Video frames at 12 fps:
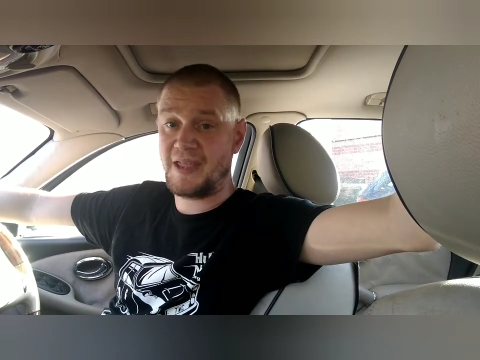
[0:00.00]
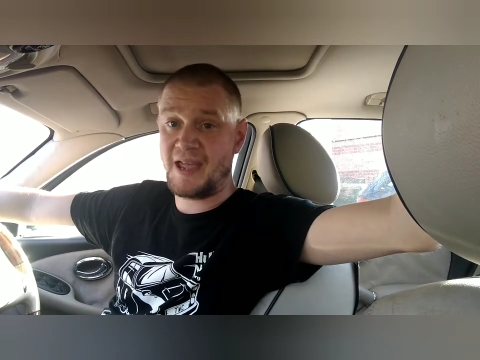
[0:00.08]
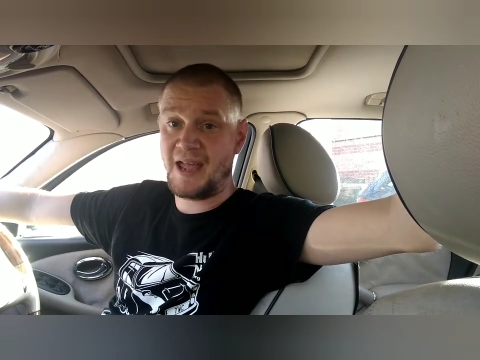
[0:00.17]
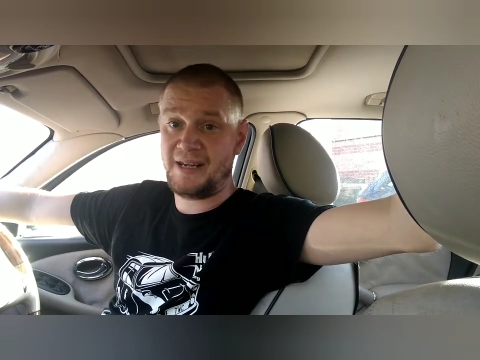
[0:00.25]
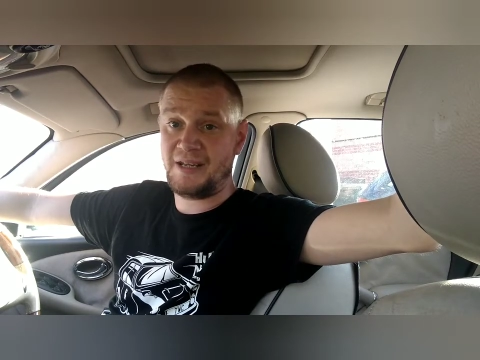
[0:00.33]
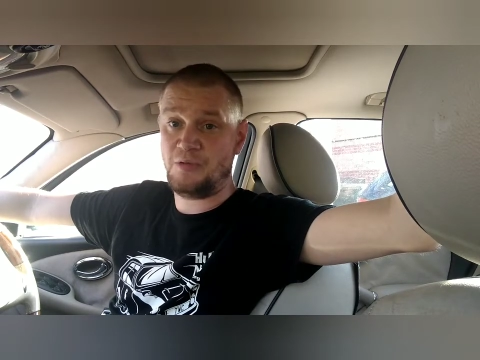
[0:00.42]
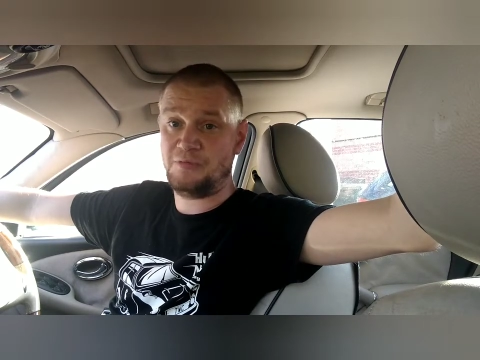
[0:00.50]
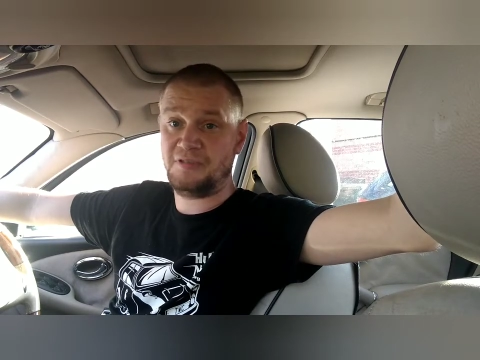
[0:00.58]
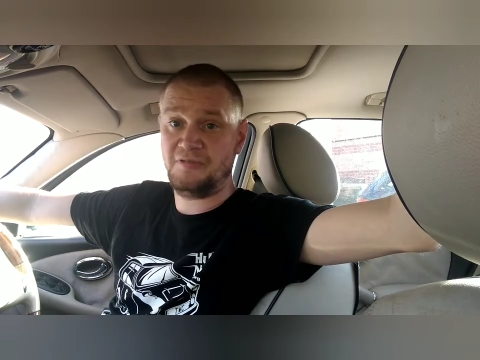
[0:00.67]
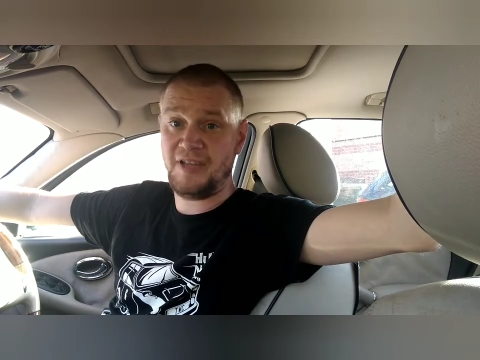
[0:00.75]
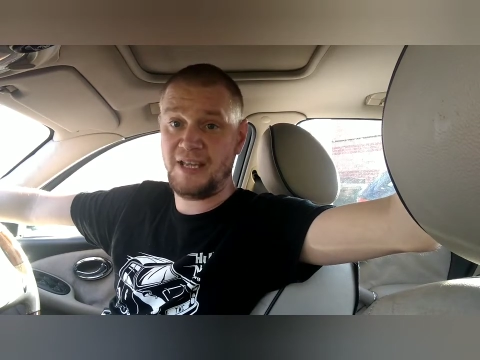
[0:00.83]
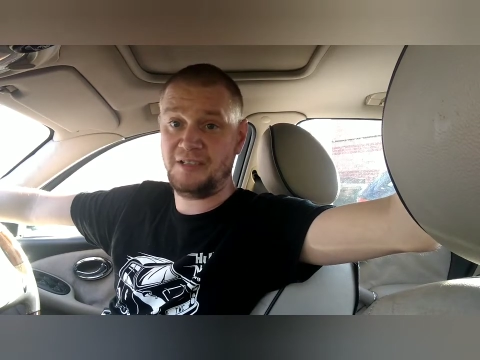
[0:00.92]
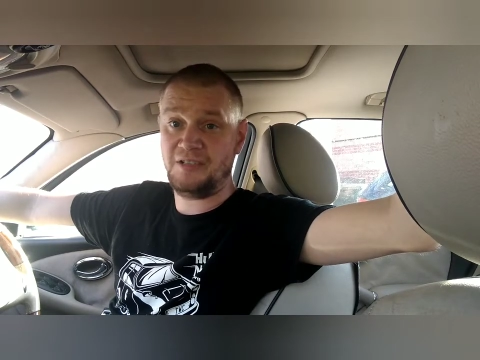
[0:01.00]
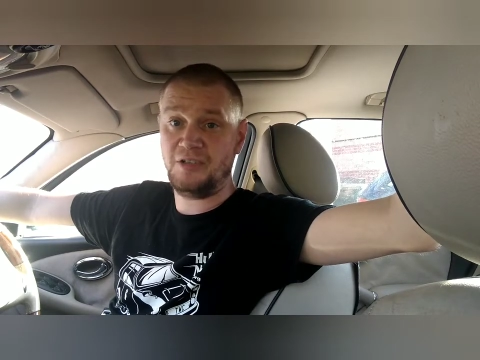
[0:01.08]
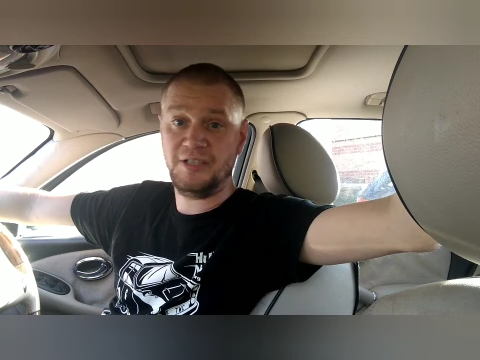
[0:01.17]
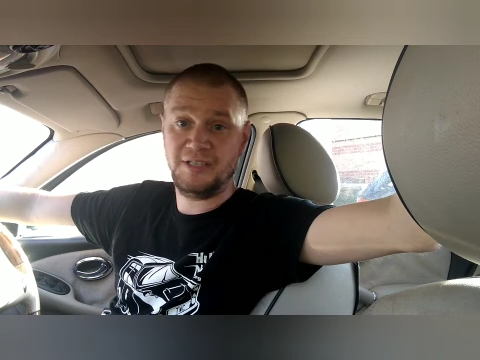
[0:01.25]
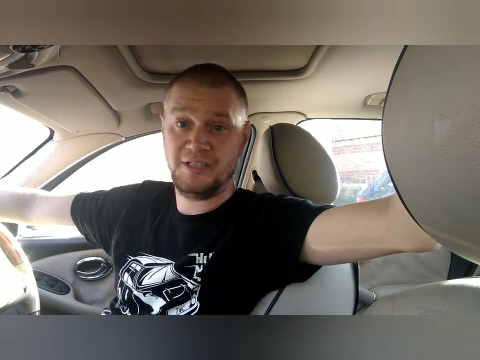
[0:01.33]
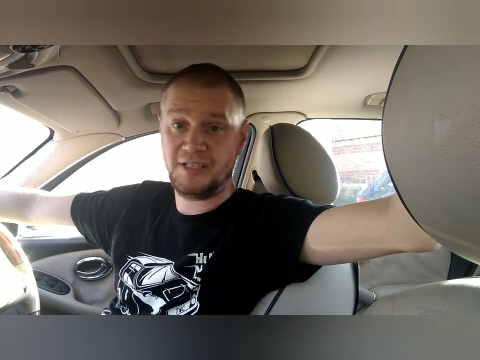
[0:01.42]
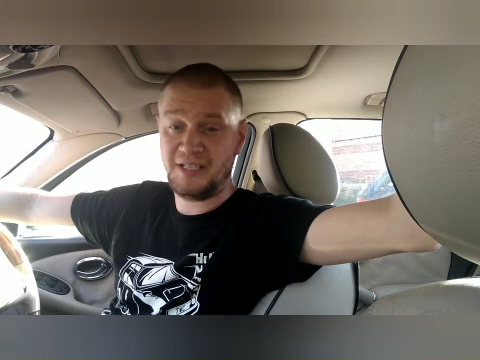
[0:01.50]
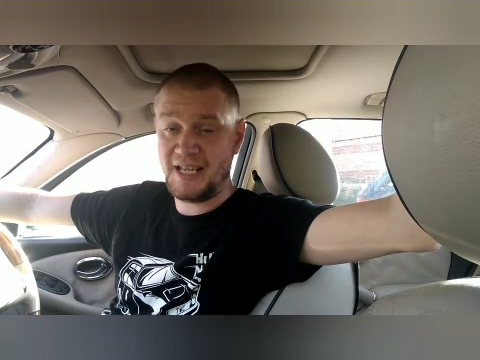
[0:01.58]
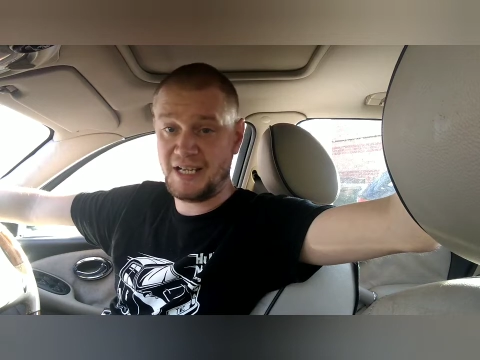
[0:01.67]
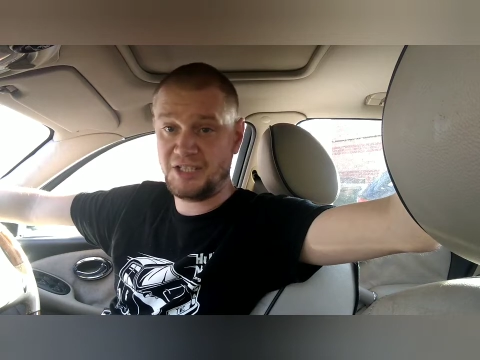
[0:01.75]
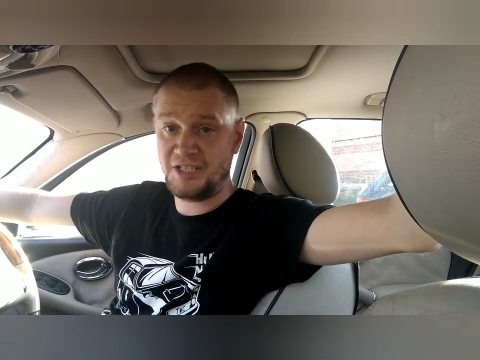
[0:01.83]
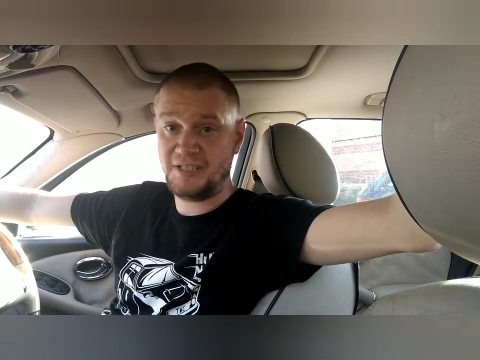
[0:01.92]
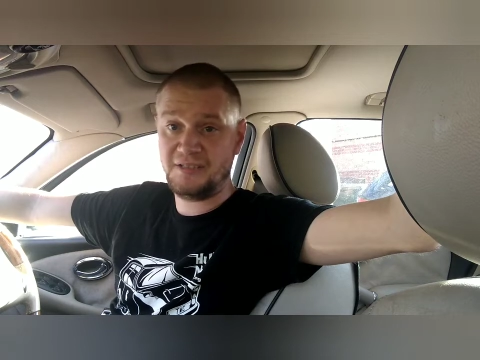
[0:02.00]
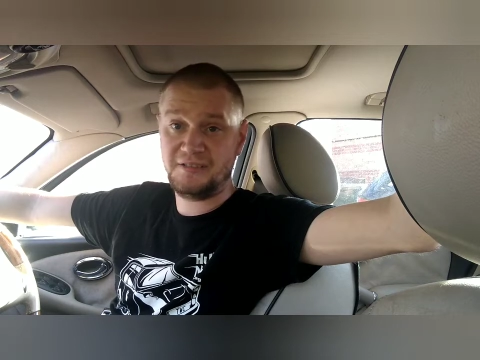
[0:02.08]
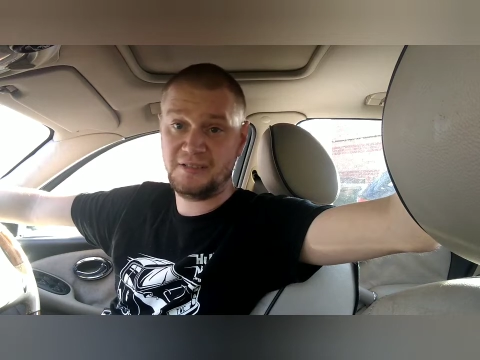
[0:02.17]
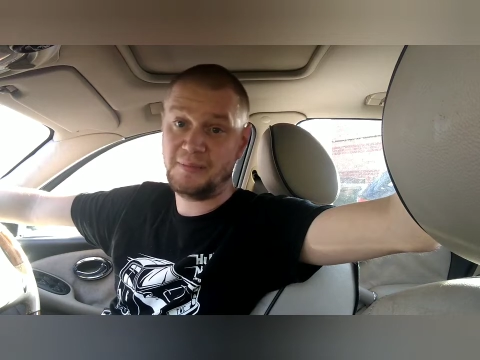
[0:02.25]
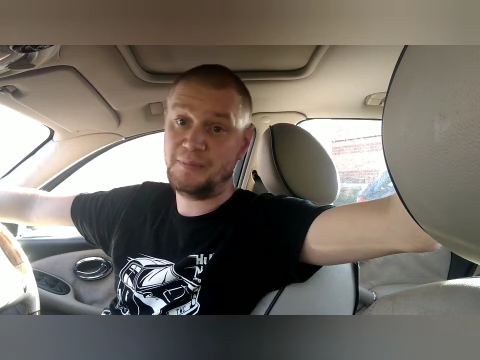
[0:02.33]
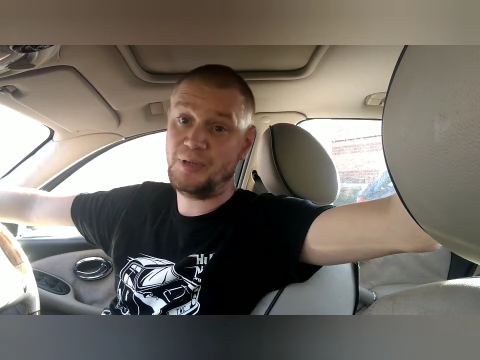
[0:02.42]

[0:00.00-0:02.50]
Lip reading: I also then cleaned the connections,